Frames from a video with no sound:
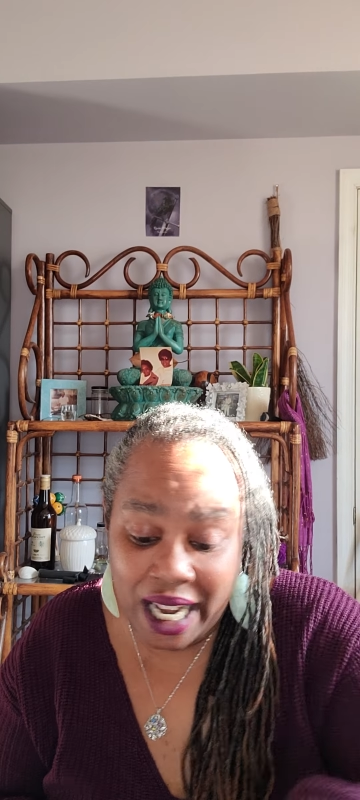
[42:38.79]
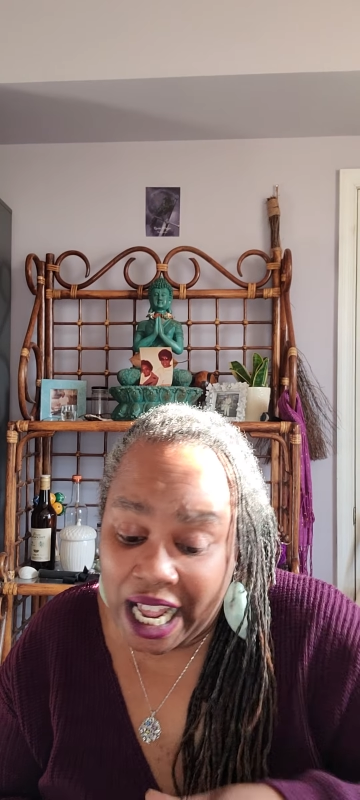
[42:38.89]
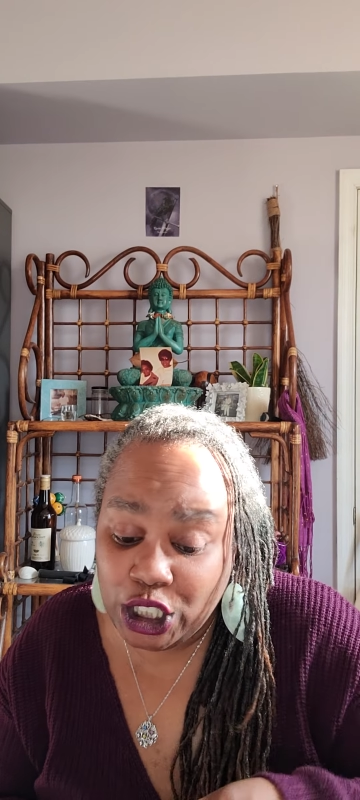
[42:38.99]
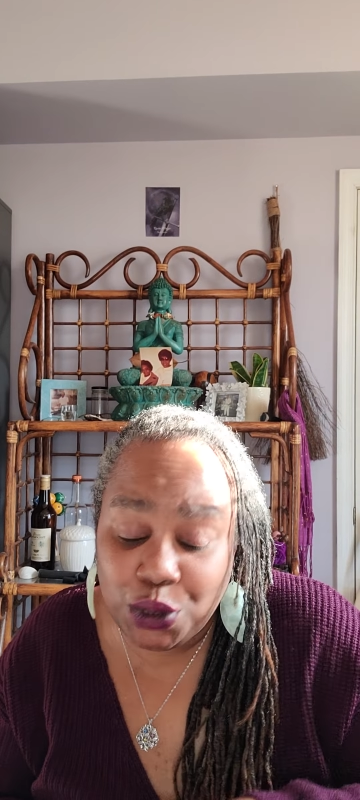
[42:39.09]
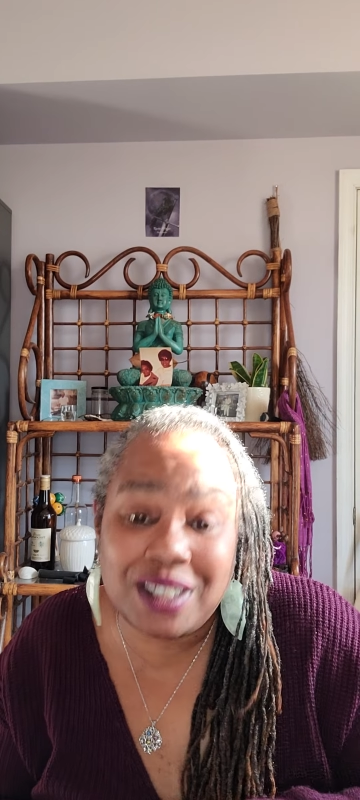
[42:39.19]
And
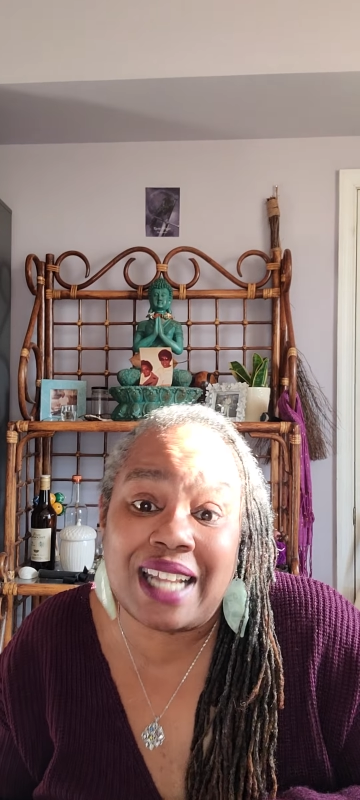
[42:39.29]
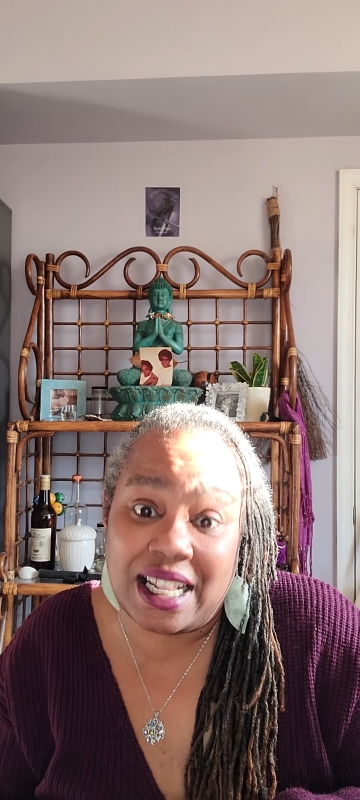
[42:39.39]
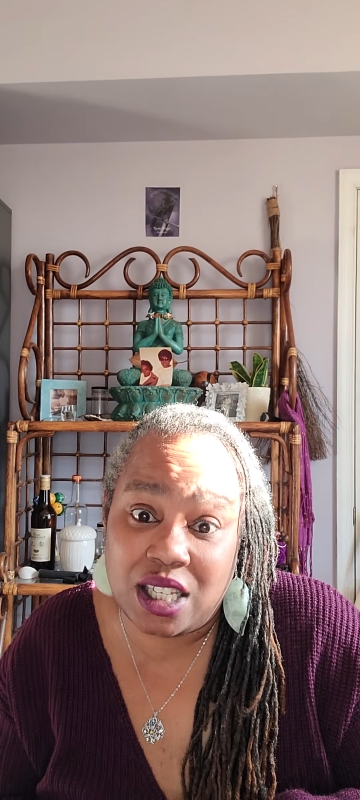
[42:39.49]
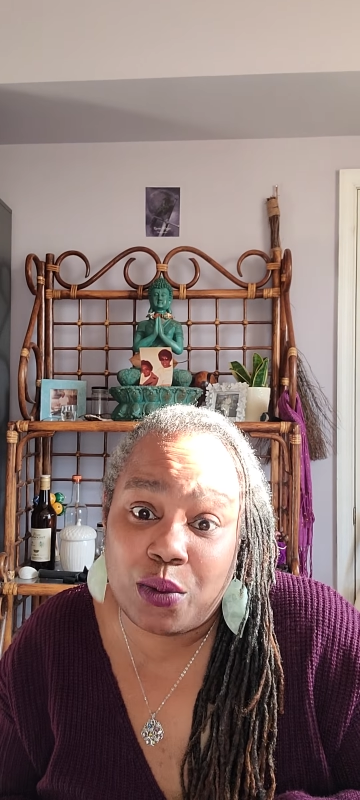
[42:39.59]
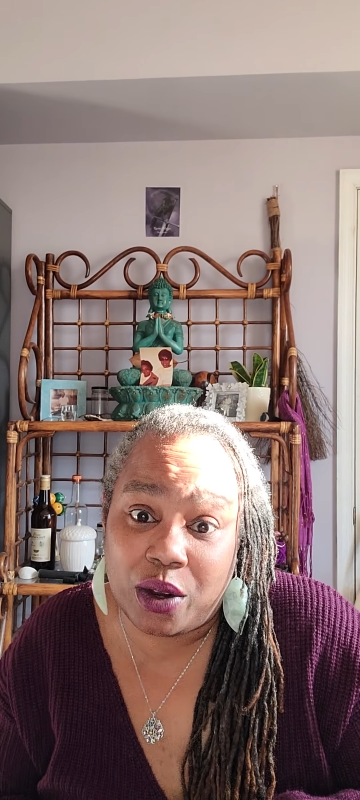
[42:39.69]
I choose
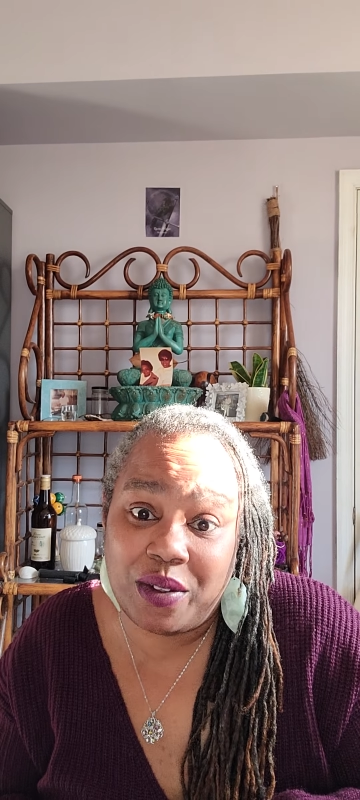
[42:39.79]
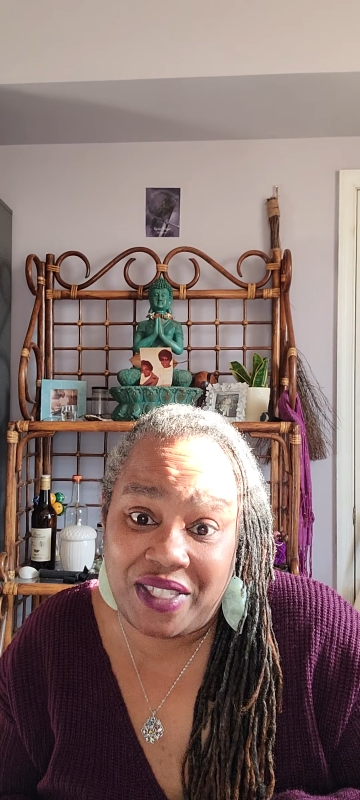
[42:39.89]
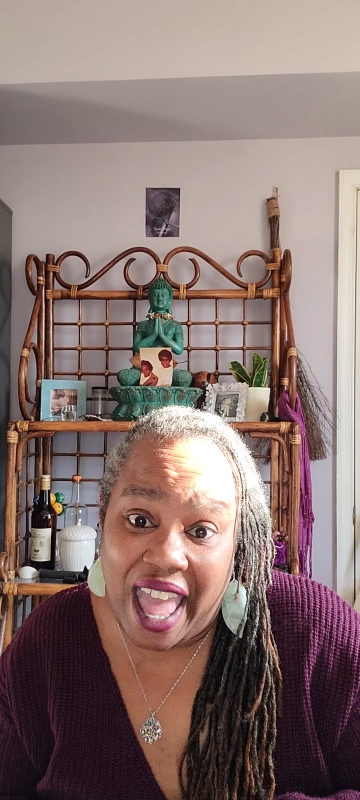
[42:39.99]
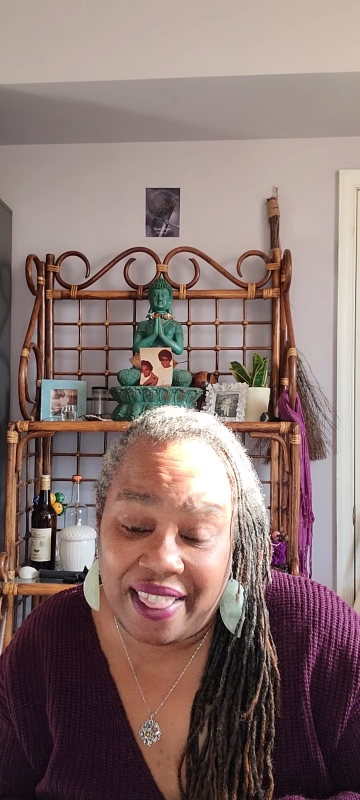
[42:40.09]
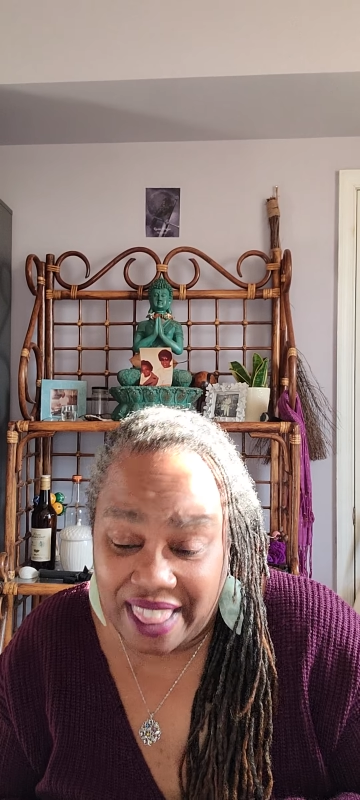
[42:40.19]
not to work with
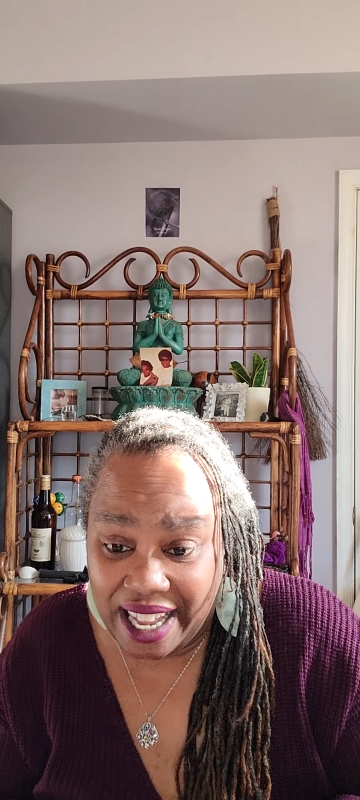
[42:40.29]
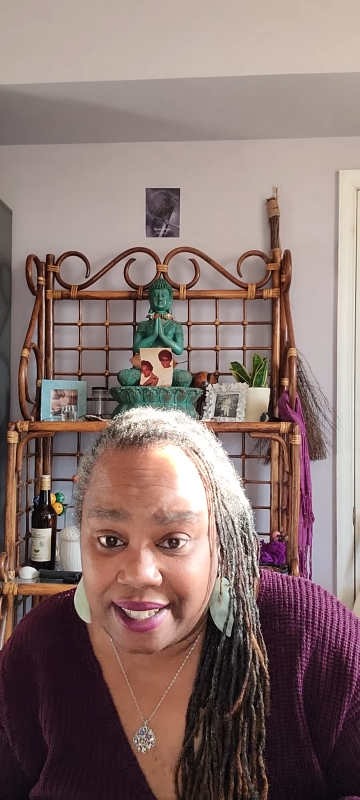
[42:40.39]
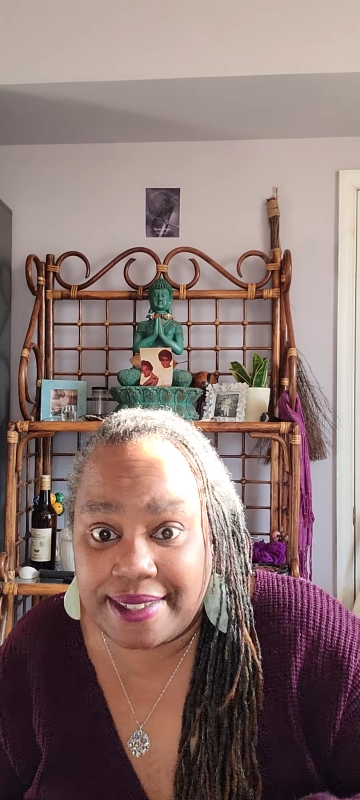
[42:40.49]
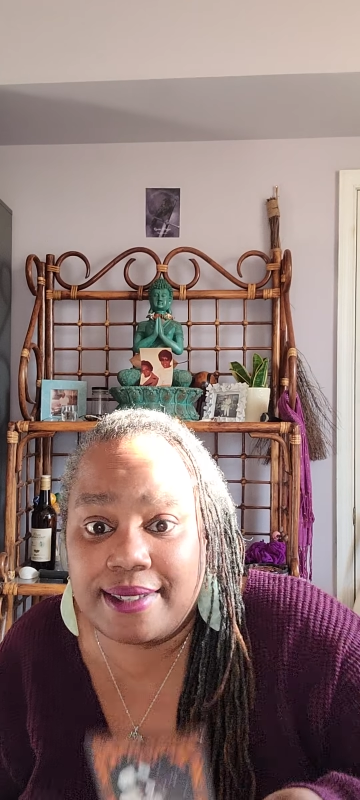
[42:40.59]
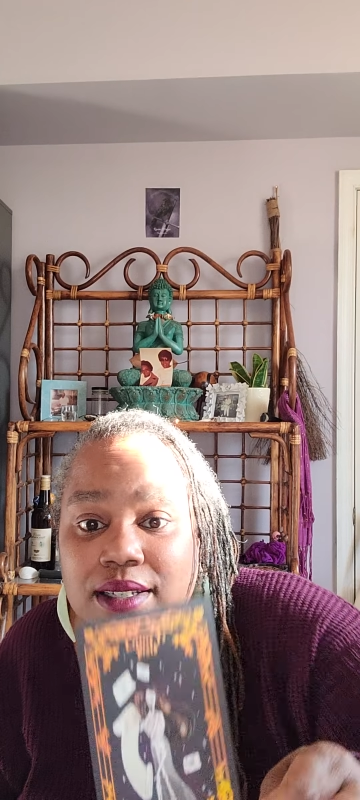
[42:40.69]
that. Thanks.